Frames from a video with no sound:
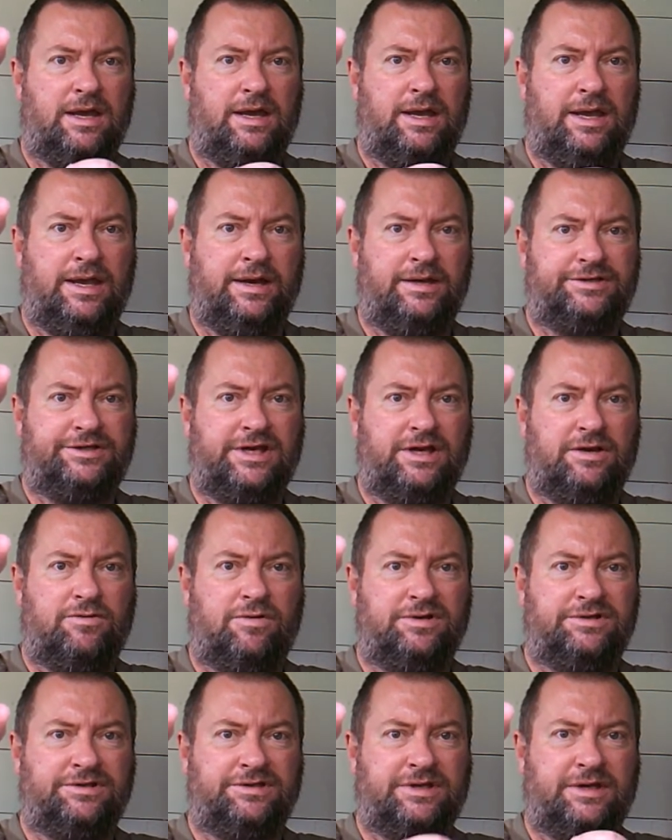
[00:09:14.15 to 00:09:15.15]
in a
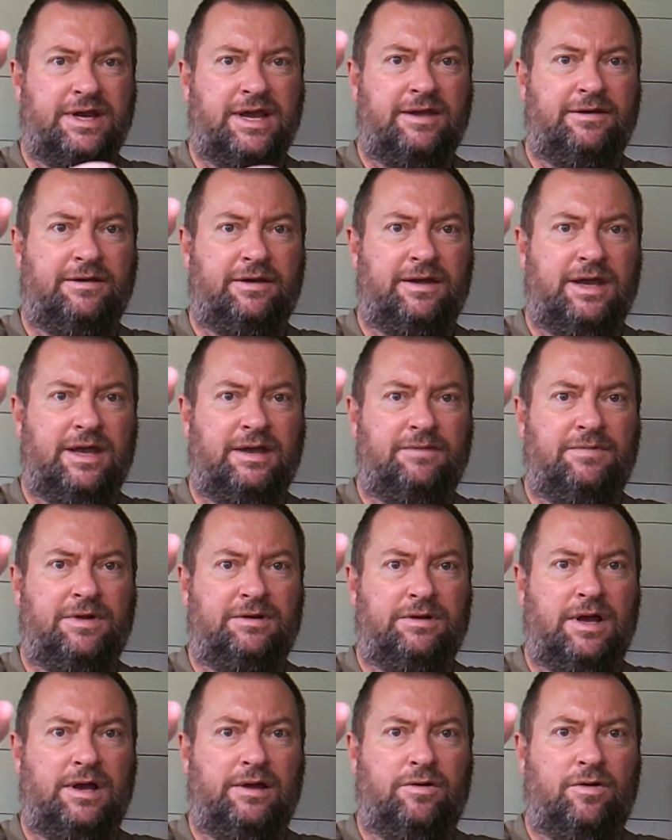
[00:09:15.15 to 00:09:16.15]
sequence and
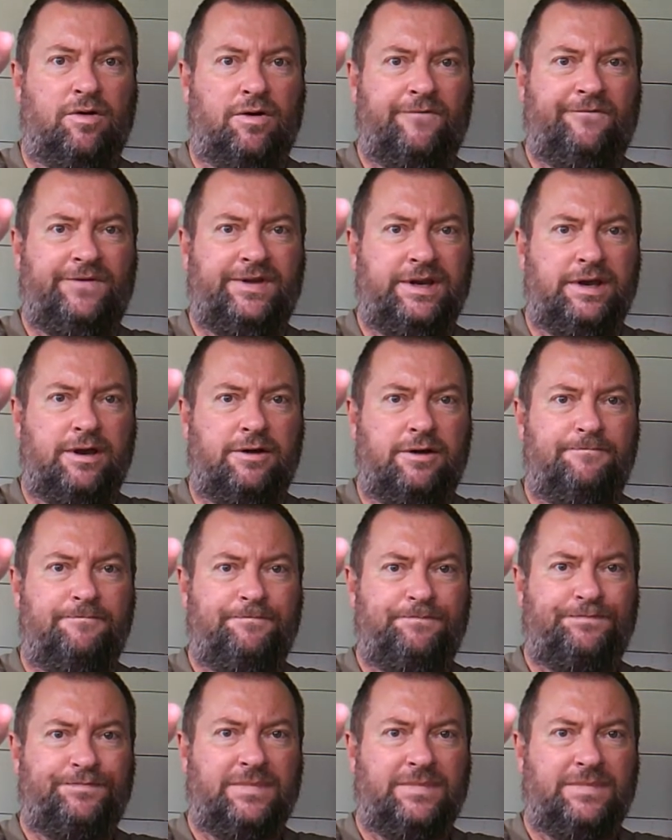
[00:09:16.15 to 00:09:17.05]
how long a video.